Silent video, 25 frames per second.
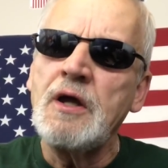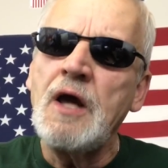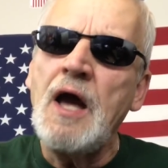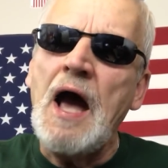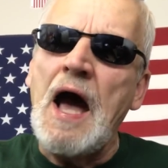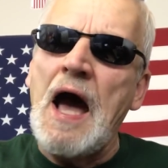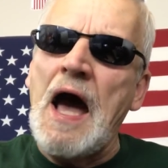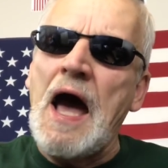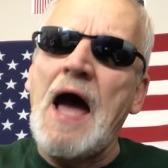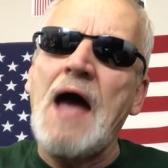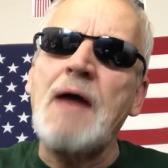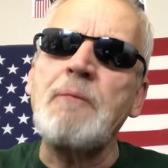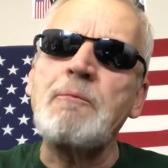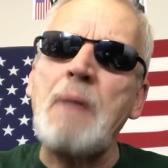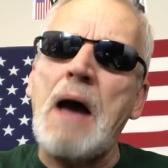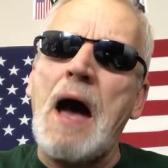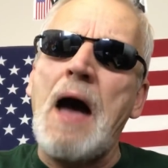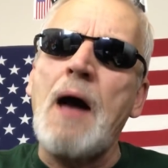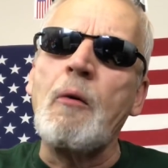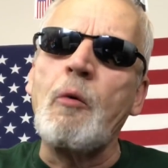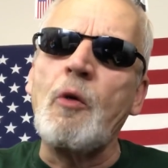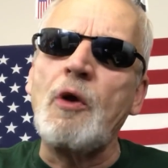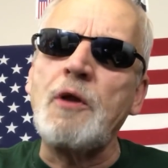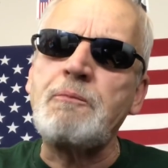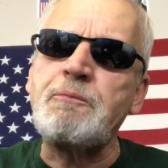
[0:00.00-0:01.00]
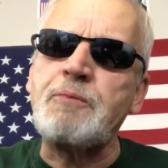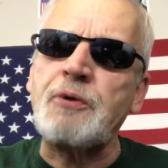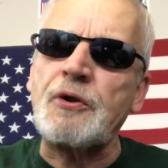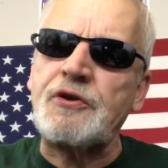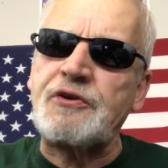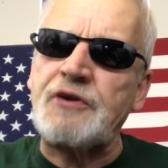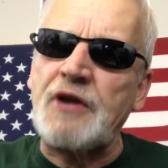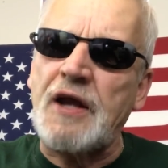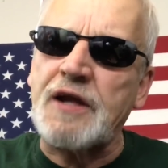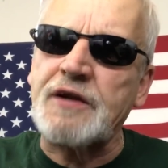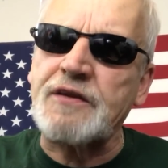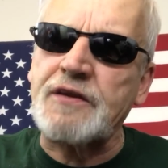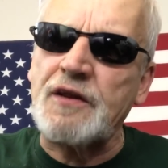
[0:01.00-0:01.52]
I would
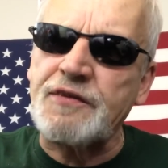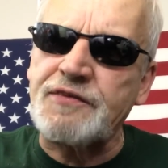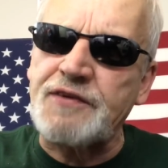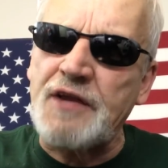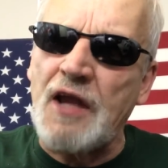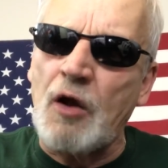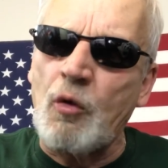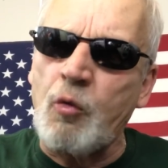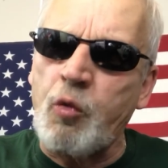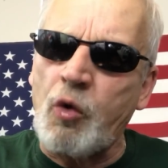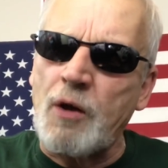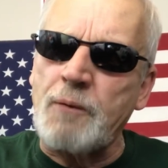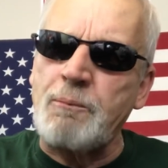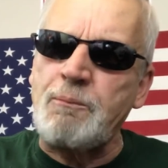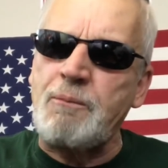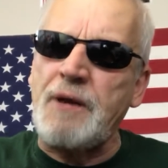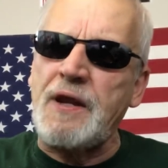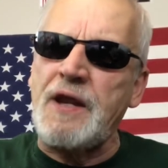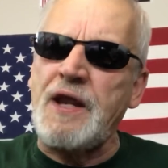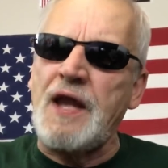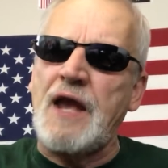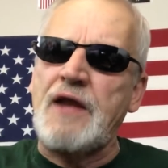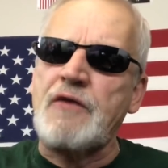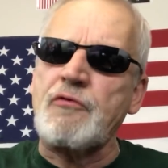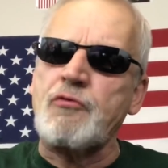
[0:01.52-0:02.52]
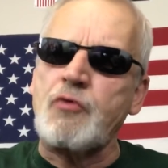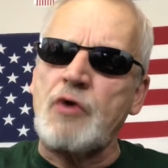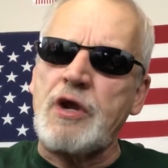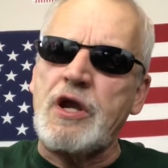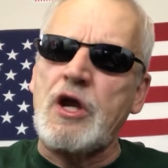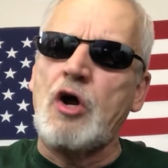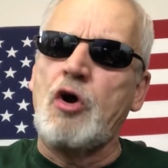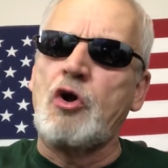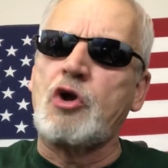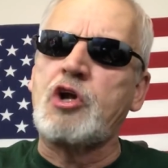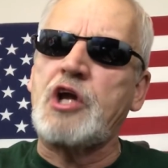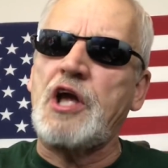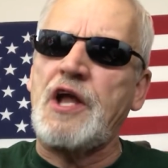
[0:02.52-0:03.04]
predict that there would be a
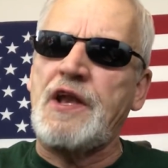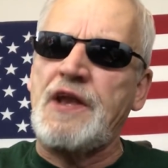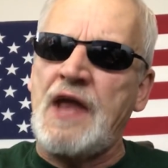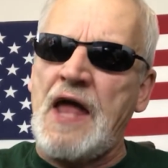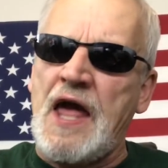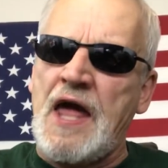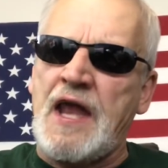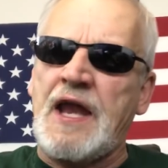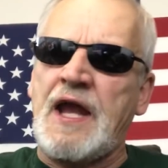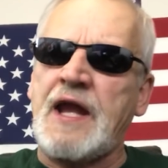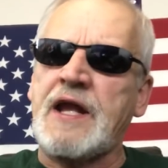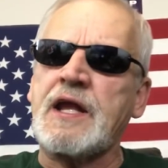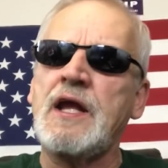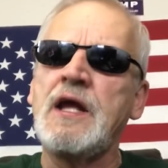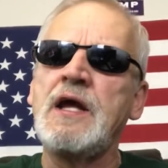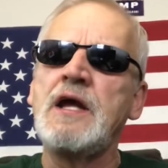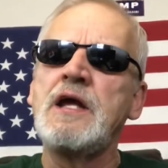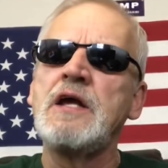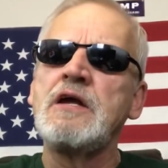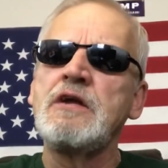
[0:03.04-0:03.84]
real kinetic